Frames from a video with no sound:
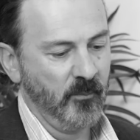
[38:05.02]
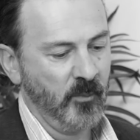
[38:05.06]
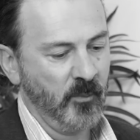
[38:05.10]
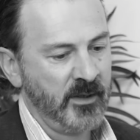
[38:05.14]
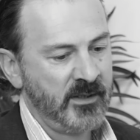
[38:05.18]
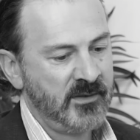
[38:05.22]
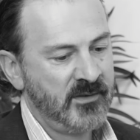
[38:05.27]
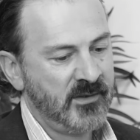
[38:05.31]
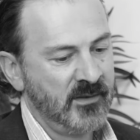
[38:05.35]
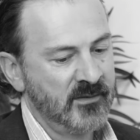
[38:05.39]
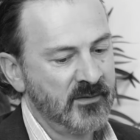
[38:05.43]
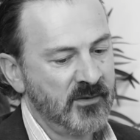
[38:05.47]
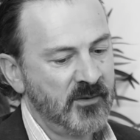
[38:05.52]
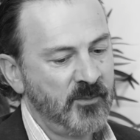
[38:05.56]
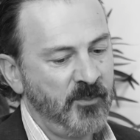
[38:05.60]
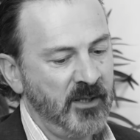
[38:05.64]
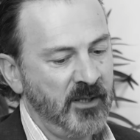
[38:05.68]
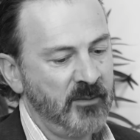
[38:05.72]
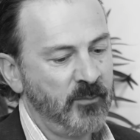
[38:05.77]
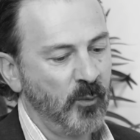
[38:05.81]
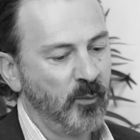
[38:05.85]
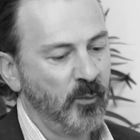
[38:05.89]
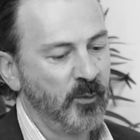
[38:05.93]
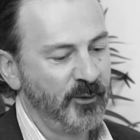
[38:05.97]
reasons
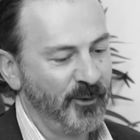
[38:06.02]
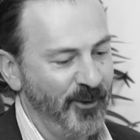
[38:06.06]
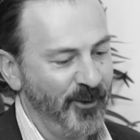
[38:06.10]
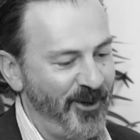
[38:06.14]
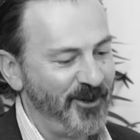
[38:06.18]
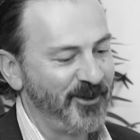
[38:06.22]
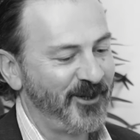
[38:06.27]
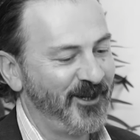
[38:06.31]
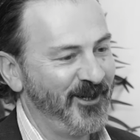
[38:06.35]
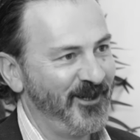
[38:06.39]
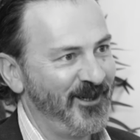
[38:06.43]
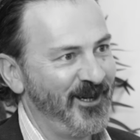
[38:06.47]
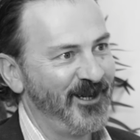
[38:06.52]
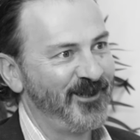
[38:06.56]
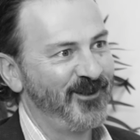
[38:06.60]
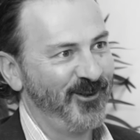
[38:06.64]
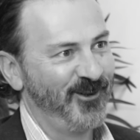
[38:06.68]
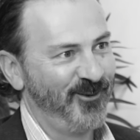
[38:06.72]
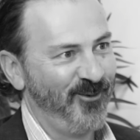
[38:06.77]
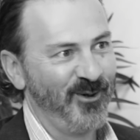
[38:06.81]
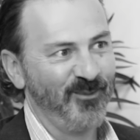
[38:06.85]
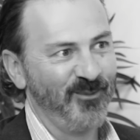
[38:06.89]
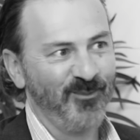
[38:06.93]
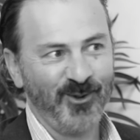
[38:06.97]
people would not
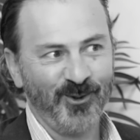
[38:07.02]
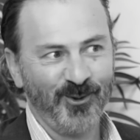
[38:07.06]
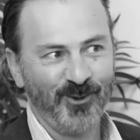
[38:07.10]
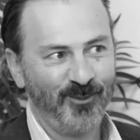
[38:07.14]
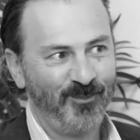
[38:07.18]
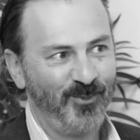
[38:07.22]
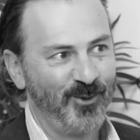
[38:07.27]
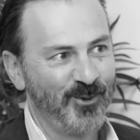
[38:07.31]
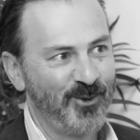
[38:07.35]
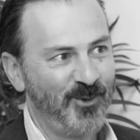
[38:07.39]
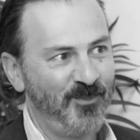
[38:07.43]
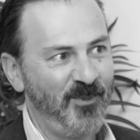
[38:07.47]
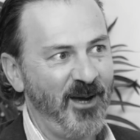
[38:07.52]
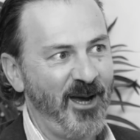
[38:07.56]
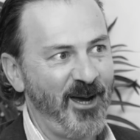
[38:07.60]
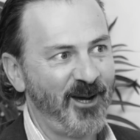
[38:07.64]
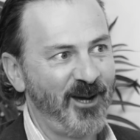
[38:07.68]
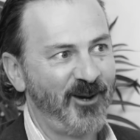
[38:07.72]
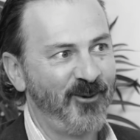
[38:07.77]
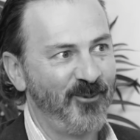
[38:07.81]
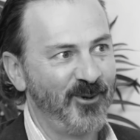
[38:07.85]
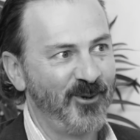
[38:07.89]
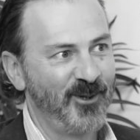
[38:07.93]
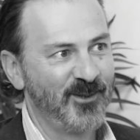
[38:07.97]
connect equipment or push
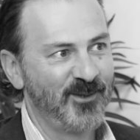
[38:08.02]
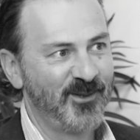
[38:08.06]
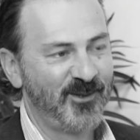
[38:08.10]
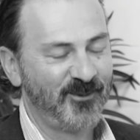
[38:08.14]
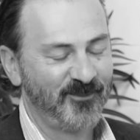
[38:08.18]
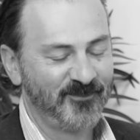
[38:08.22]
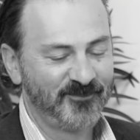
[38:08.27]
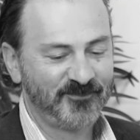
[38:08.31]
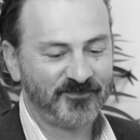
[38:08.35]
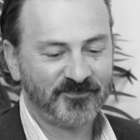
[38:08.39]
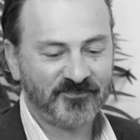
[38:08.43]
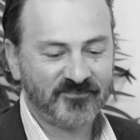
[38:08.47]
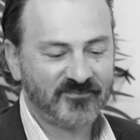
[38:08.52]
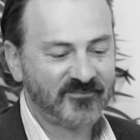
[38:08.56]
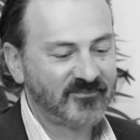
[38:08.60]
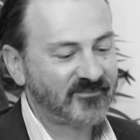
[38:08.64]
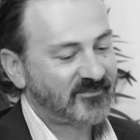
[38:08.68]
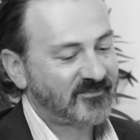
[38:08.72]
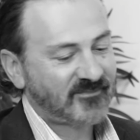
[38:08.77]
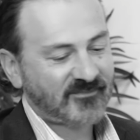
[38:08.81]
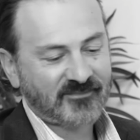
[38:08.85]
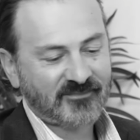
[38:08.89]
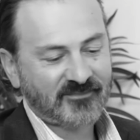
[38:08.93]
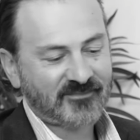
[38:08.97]
back was
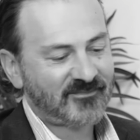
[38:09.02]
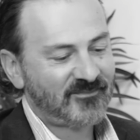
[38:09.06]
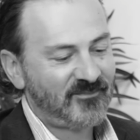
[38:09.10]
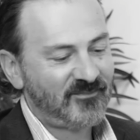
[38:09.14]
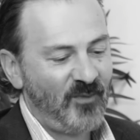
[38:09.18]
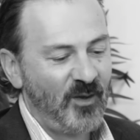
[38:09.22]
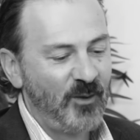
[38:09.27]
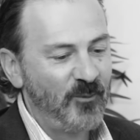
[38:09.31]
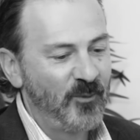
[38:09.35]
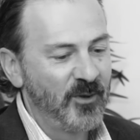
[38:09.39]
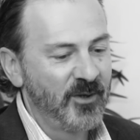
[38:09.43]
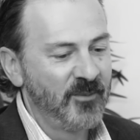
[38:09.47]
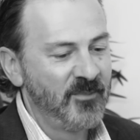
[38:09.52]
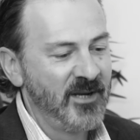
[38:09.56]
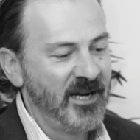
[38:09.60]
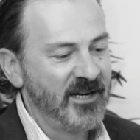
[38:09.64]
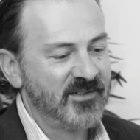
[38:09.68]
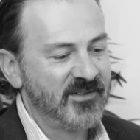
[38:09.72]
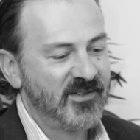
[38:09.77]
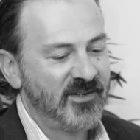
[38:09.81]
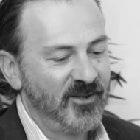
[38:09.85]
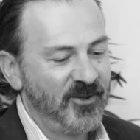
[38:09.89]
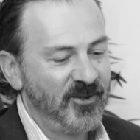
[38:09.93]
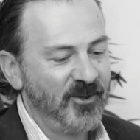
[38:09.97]
what about